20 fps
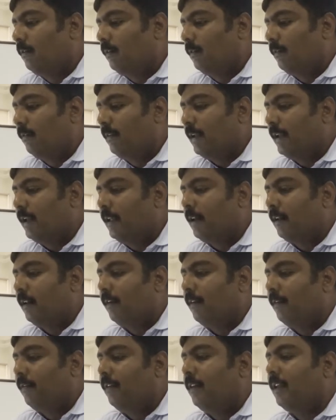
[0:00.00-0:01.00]

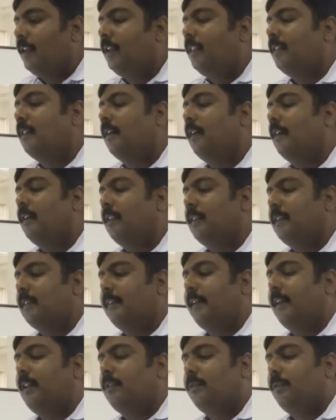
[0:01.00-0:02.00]
where we thought the
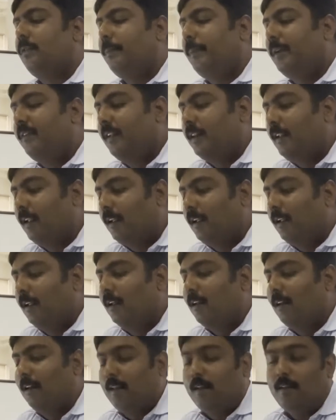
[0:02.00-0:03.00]
sales would be very
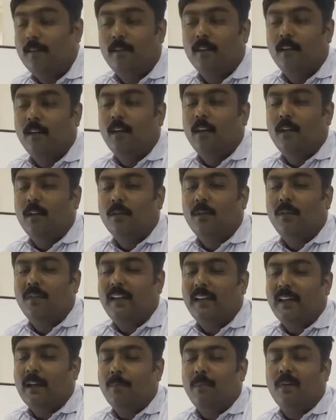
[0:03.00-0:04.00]
less, so we
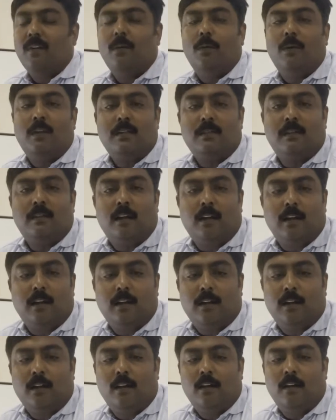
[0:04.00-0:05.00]
kept a lower stock
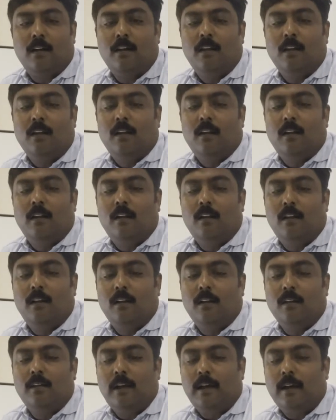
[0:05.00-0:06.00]
and all.
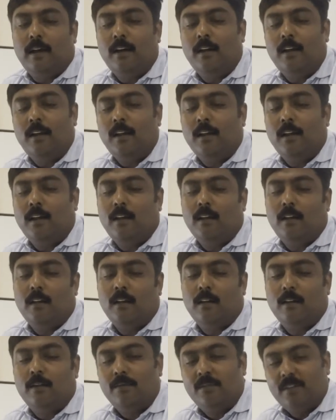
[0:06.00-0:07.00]

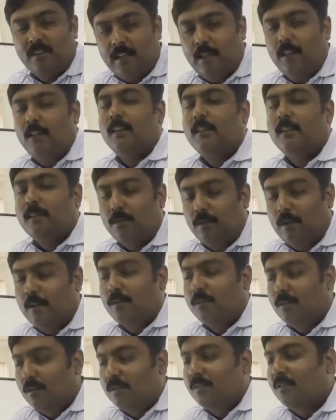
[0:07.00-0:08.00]
Suddenly, say the
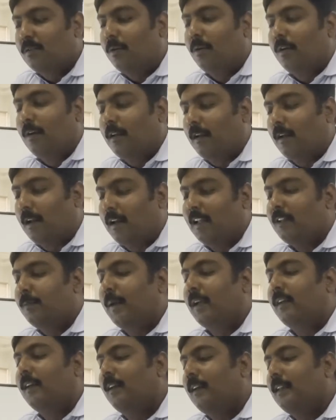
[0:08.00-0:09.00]
store
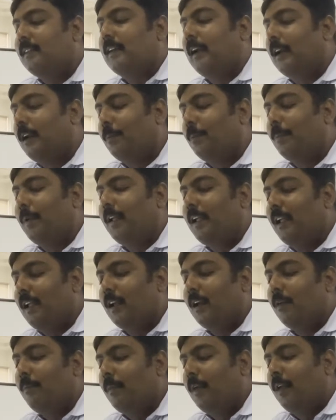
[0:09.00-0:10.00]
unexpectedly started
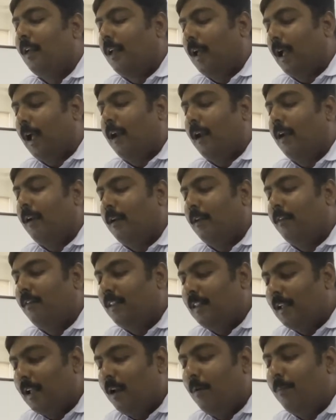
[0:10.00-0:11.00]
picking up, and
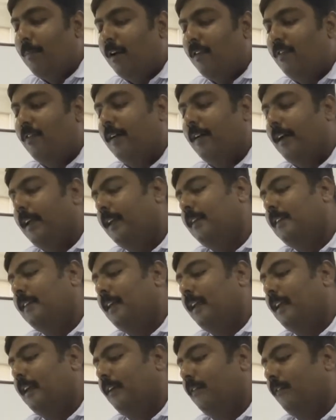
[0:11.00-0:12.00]
with the help of I,
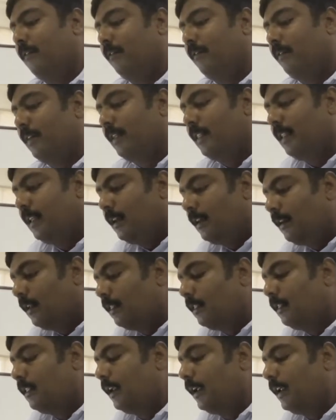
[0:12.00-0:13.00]
say within
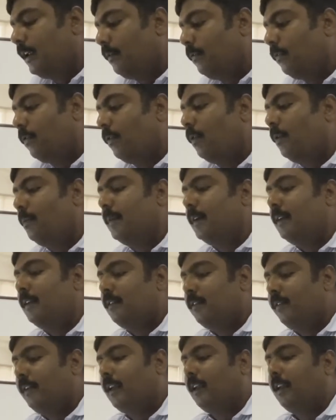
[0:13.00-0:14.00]
3-4
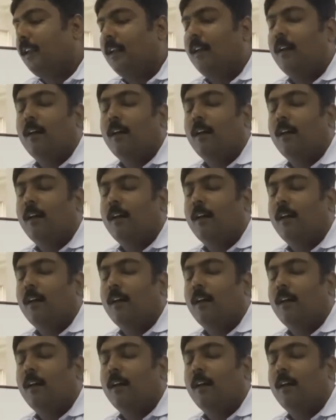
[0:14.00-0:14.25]
months we